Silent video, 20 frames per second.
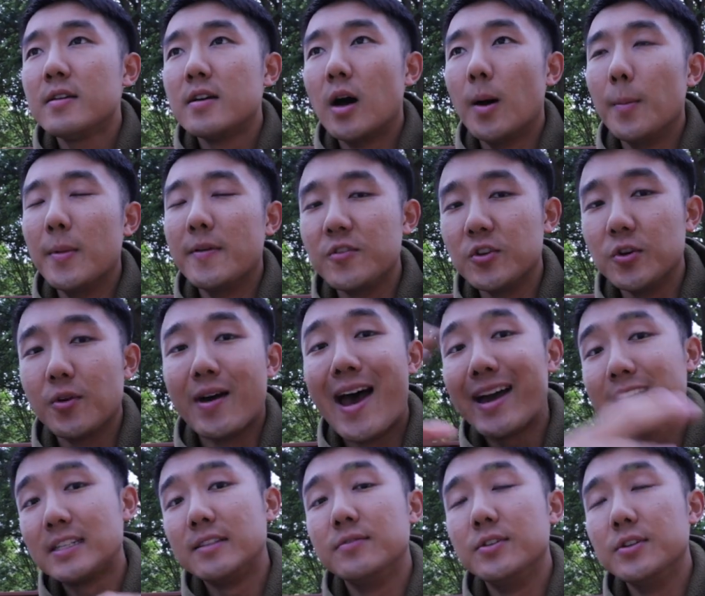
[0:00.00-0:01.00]
Um, if you go
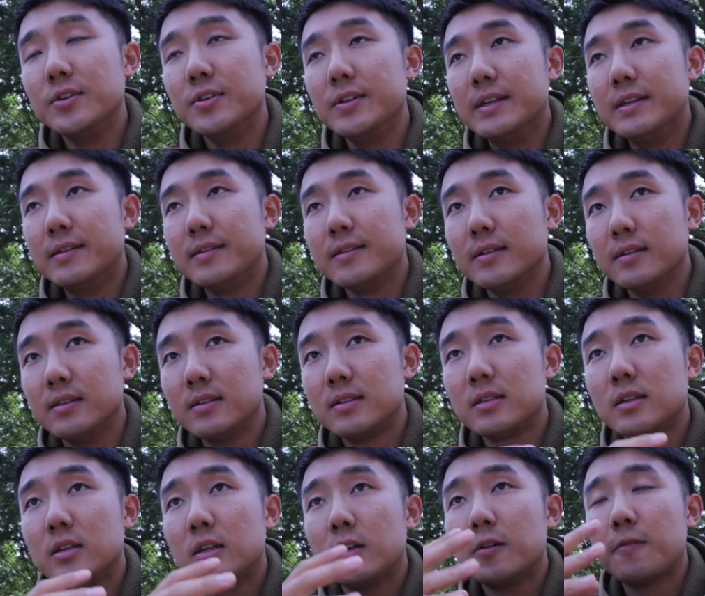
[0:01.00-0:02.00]
active duty,
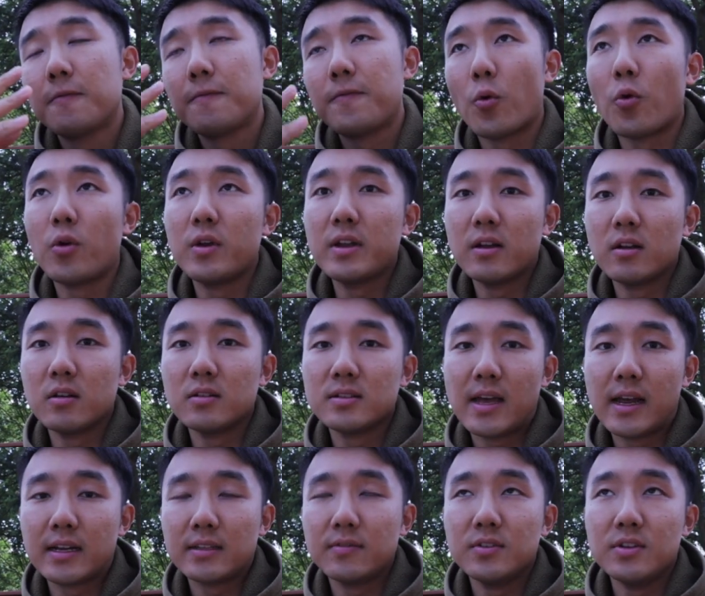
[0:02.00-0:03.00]
it's four years
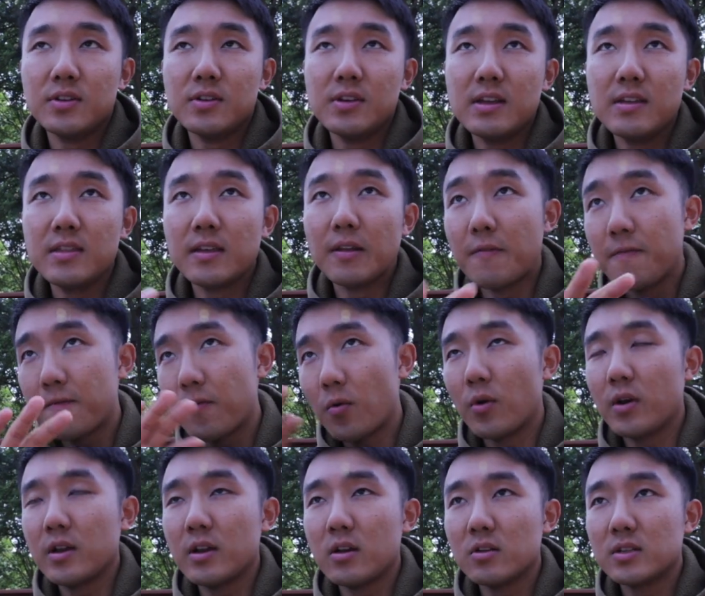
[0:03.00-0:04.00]
active duty and then
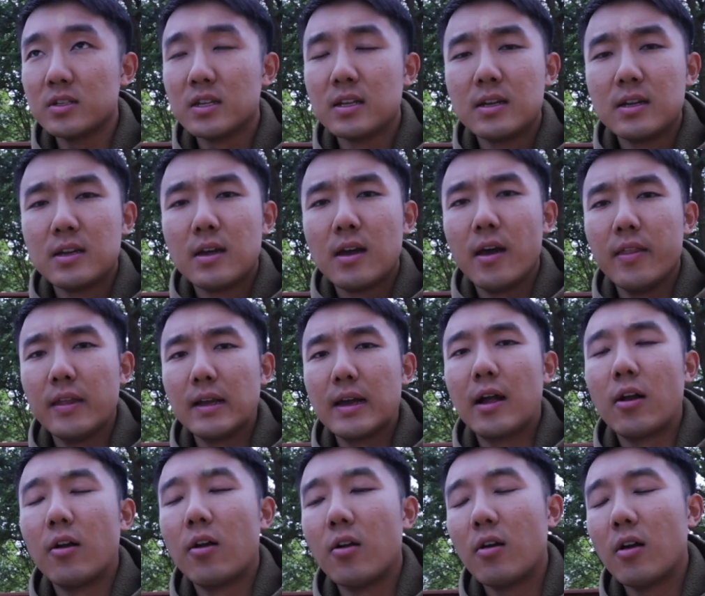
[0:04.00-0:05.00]
four years, I think
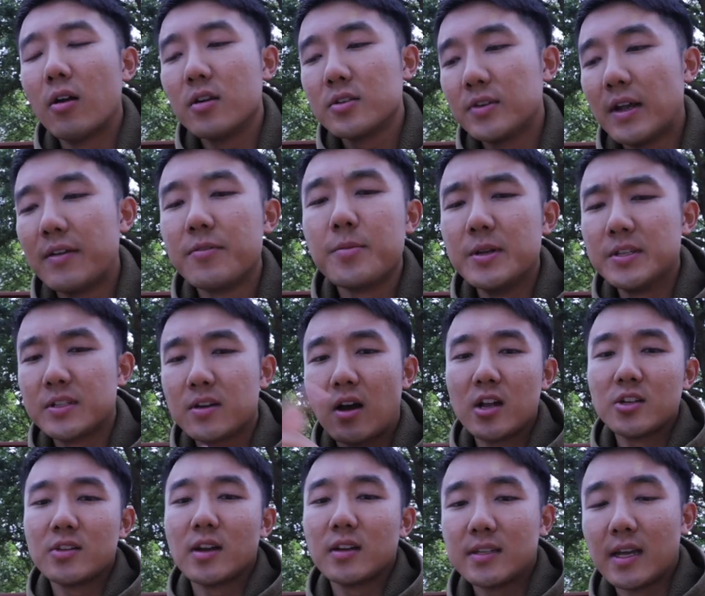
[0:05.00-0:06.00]
IRR. So everybody's
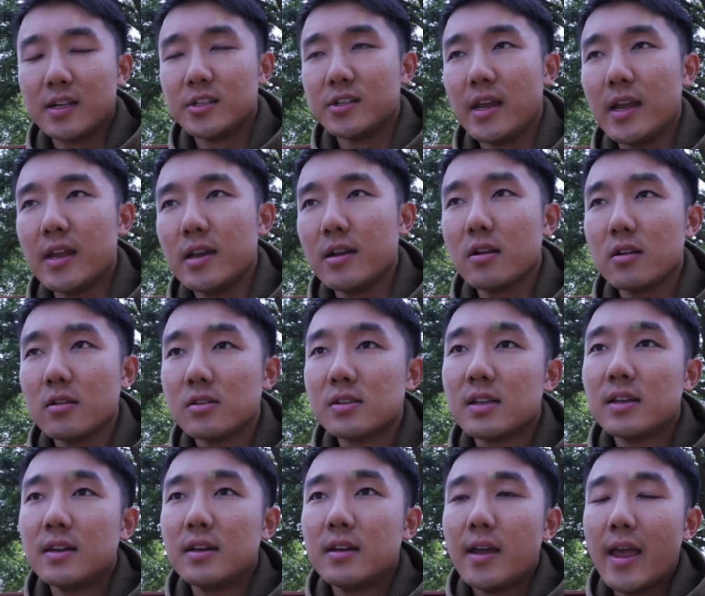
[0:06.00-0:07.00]
contract is actually eight years,
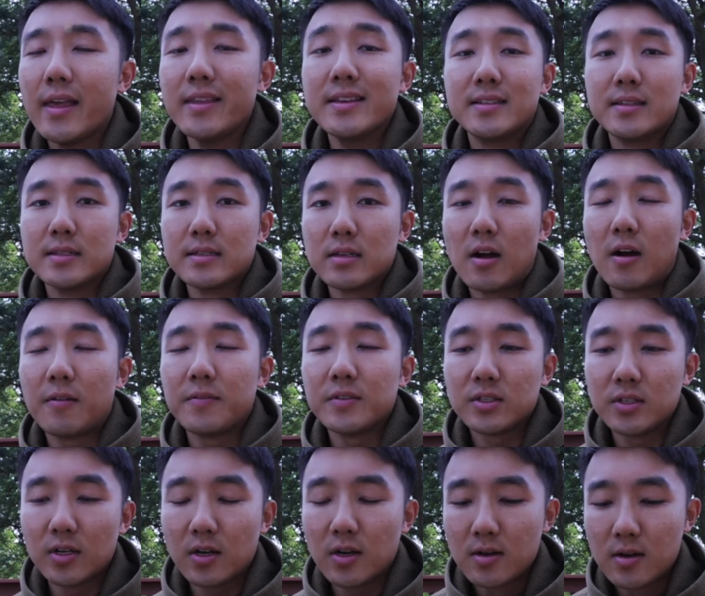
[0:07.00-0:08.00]
at least as an
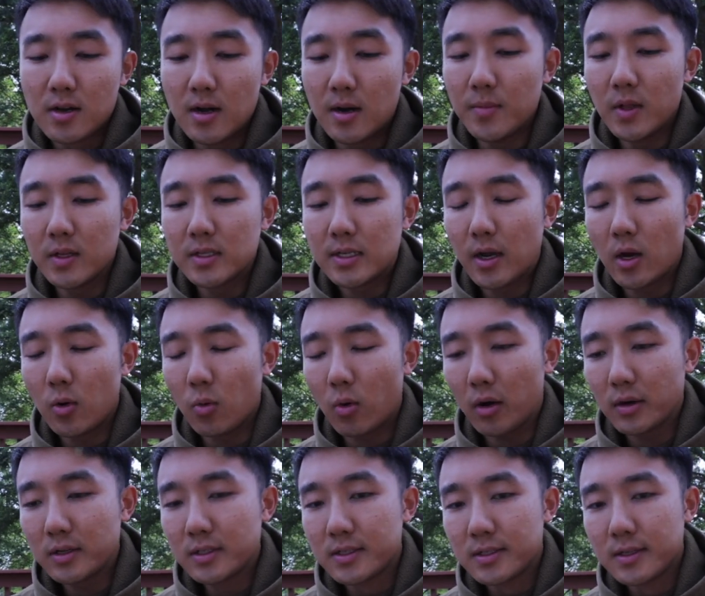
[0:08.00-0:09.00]
officer. Um, that's how it
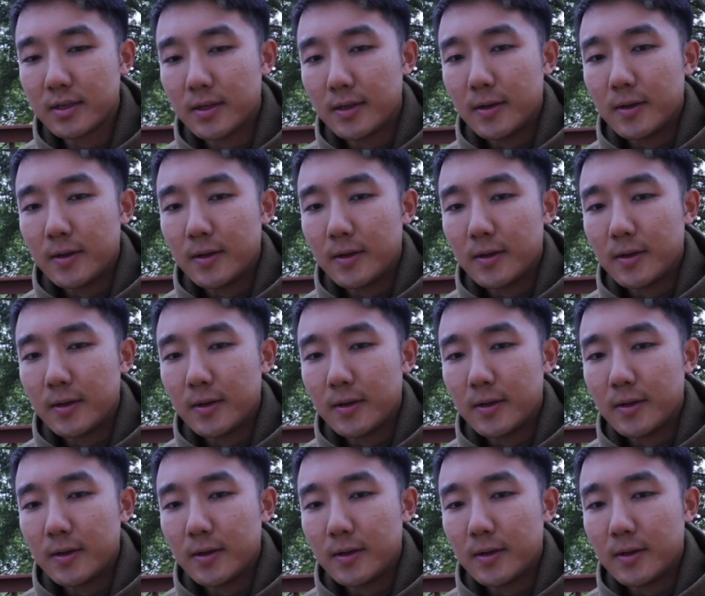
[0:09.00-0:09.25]
works.